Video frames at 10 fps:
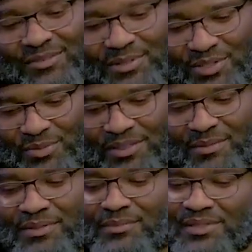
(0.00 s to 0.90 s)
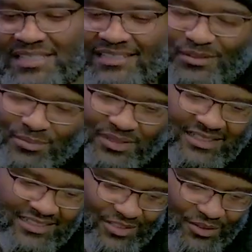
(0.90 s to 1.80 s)
to be too many people
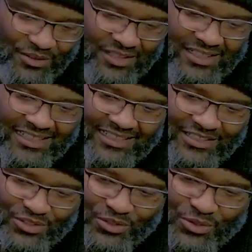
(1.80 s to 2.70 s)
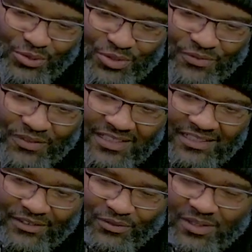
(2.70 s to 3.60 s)
celebrating you because you choose to
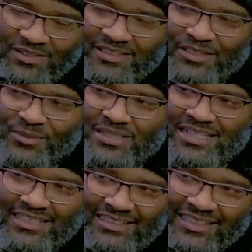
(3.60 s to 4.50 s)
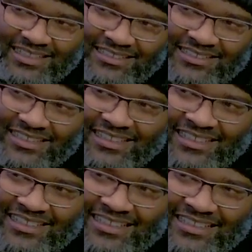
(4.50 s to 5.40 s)
forgive rather than retaliate. Mm
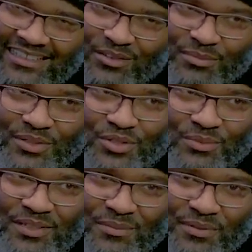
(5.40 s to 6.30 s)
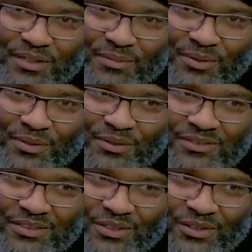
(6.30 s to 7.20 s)
-hmm. Ain't going to be too many people,
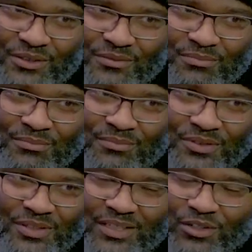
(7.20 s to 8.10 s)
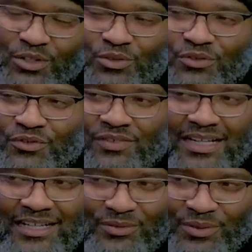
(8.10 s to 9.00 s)
you know, you ain't going to go
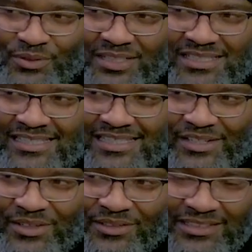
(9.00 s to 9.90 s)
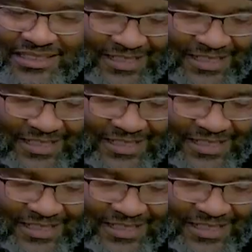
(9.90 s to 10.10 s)
viral necessarily.